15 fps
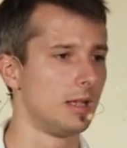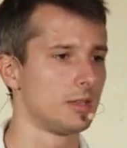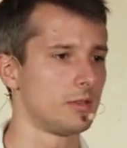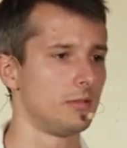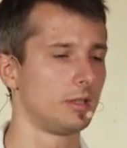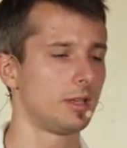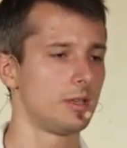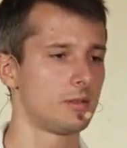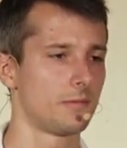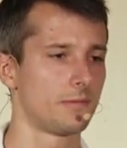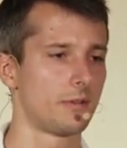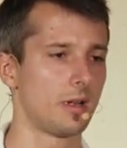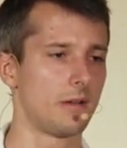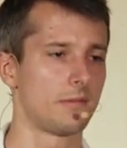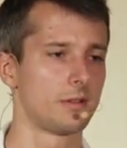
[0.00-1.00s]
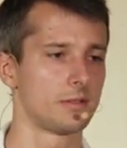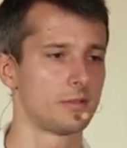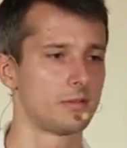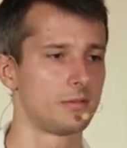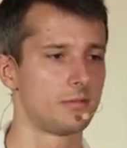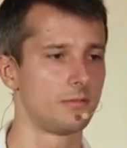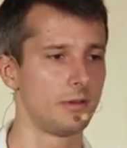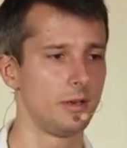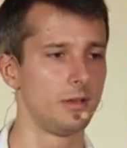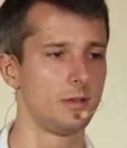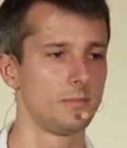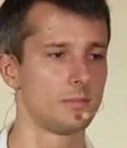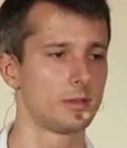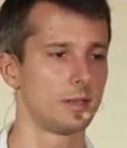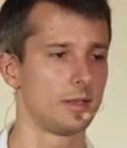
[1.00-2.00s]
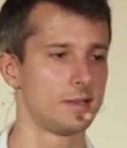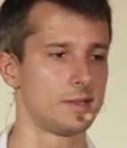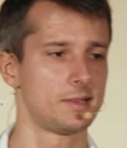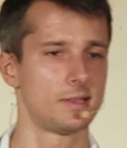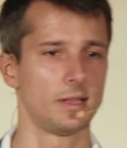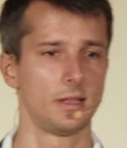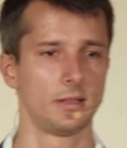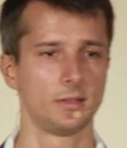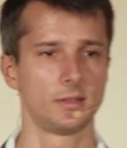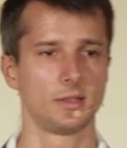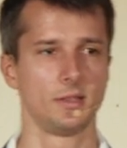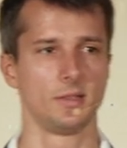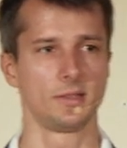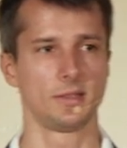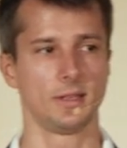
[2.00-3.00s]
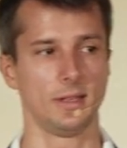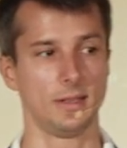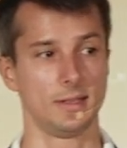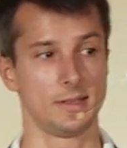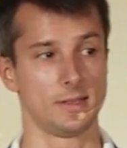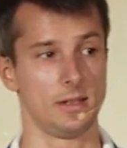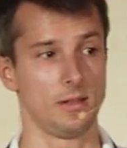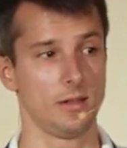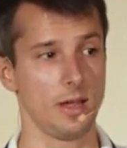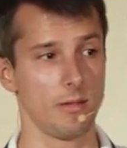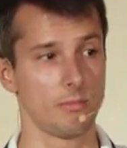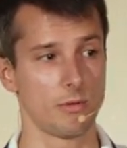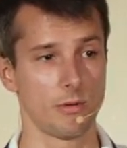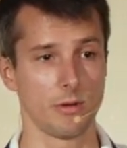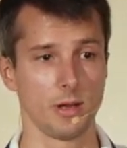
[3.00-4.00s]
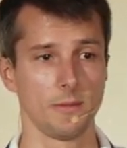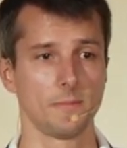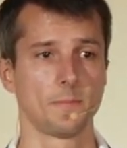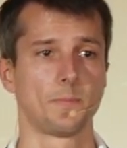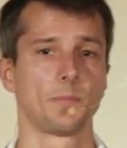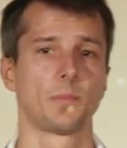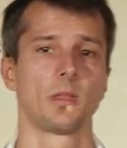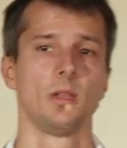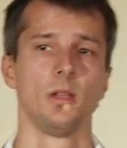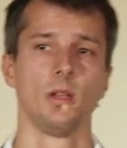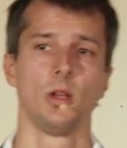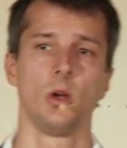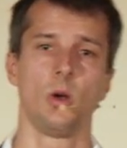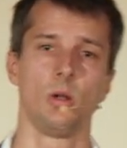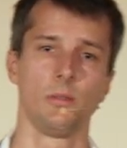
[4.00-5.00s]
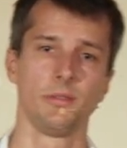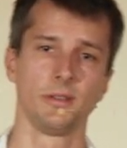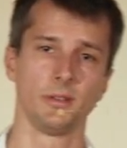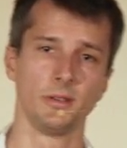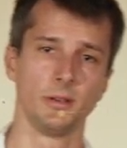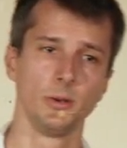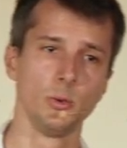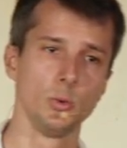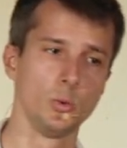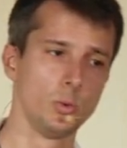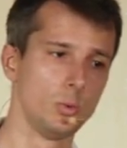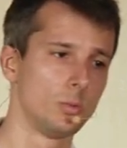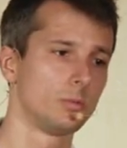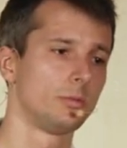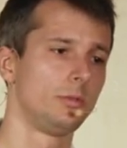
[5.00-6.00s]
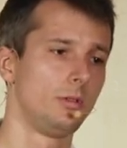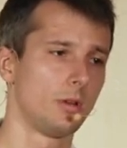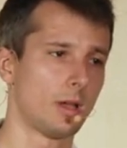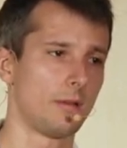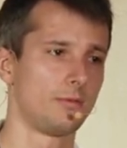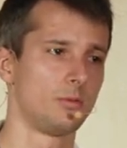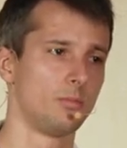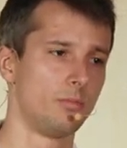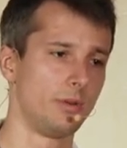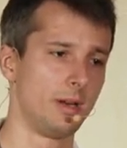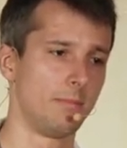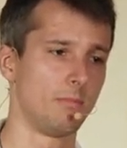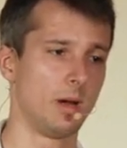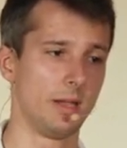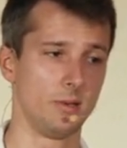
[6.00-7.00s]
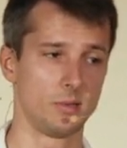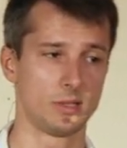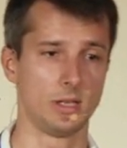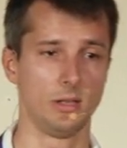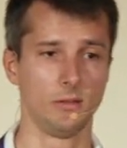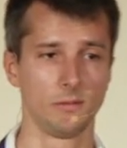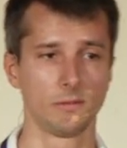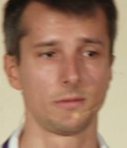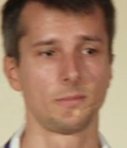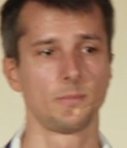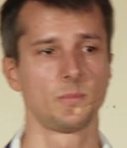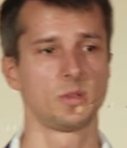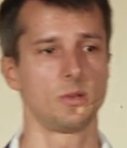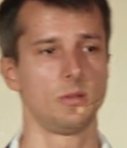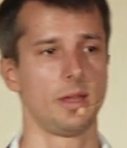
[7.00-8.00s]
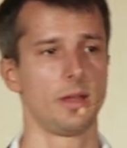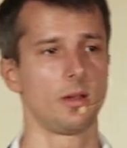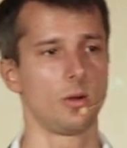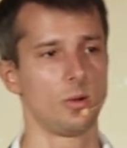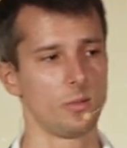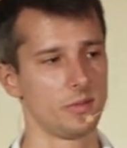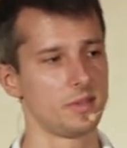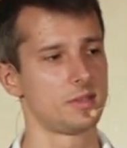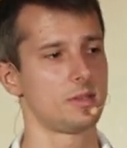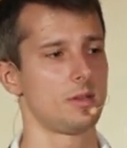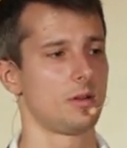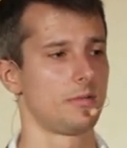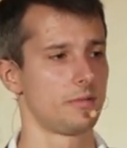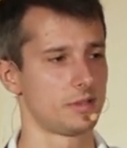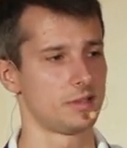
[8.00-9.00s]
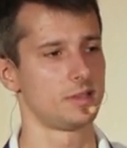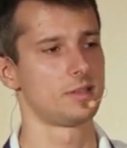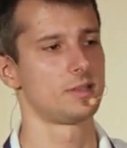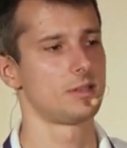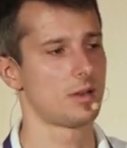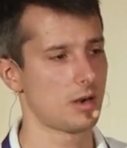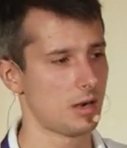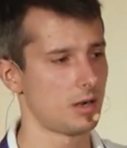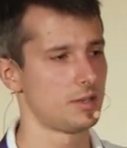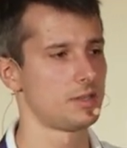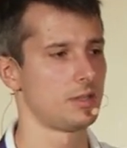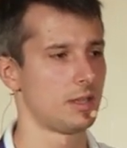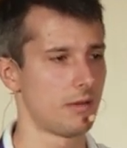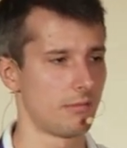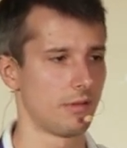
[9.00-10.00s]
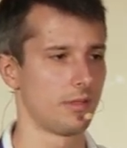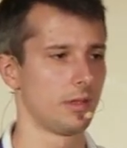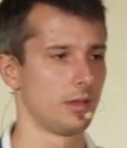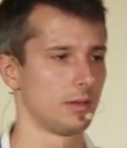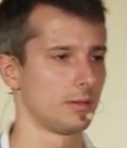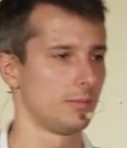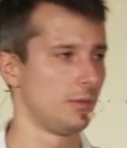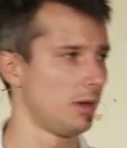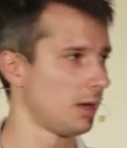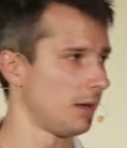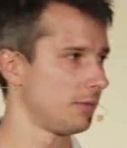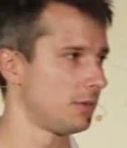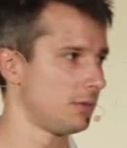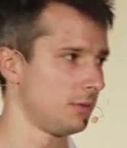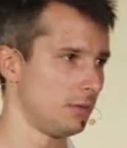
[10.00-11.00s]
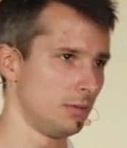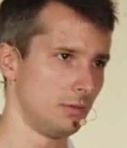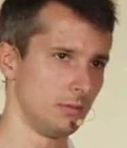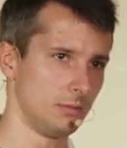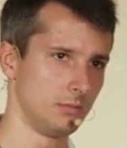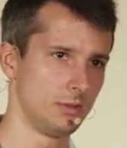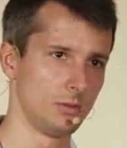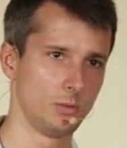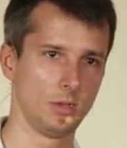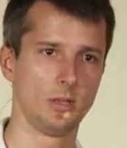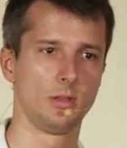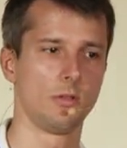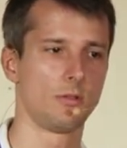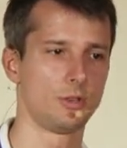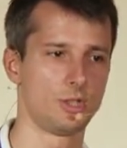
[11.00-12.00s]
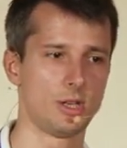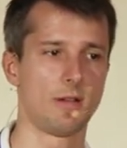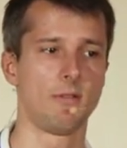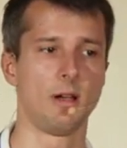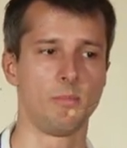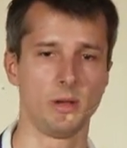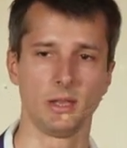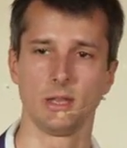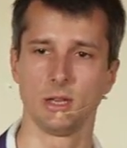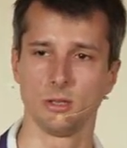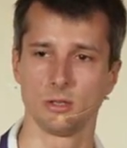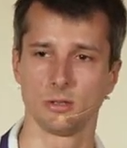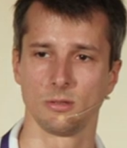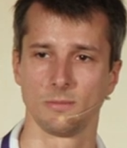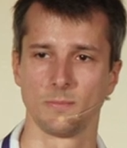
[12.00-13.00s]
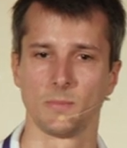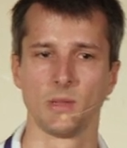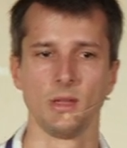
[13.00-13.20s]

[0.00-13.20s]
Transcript: So in case of Kafka Streams, as I said, since it is a library, all the glue you have to bring by yourself. So like all the services, starts and everything, you have to do in your Java application.